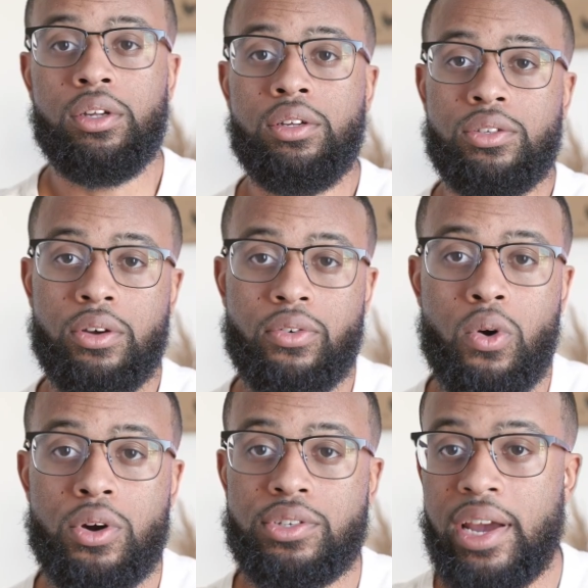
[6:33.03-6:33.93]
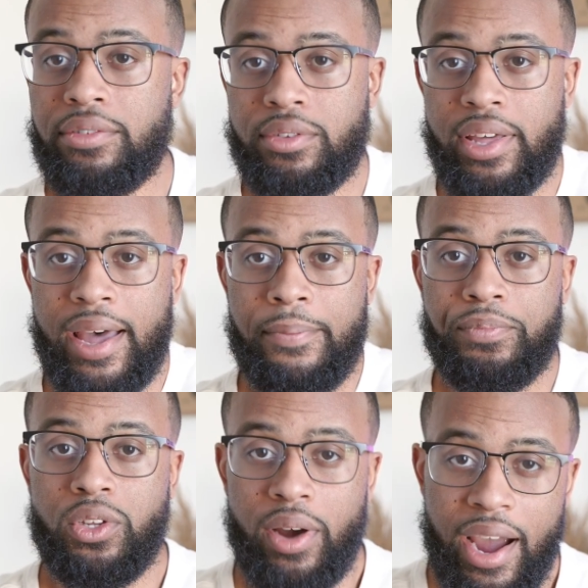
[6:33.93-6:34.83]
So of course, after
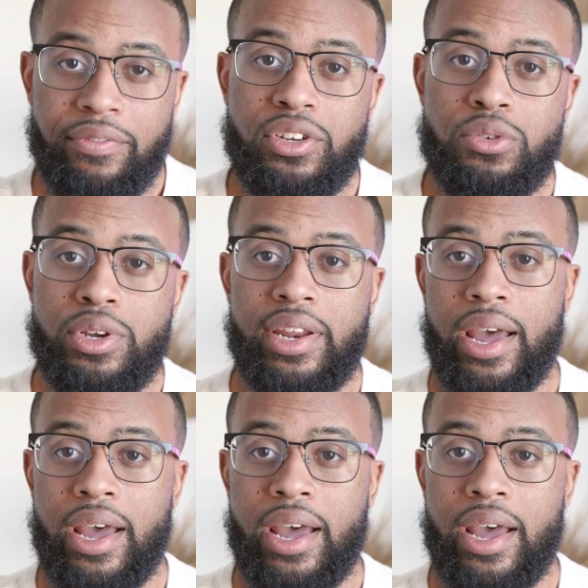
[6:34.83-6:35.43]
that, after you get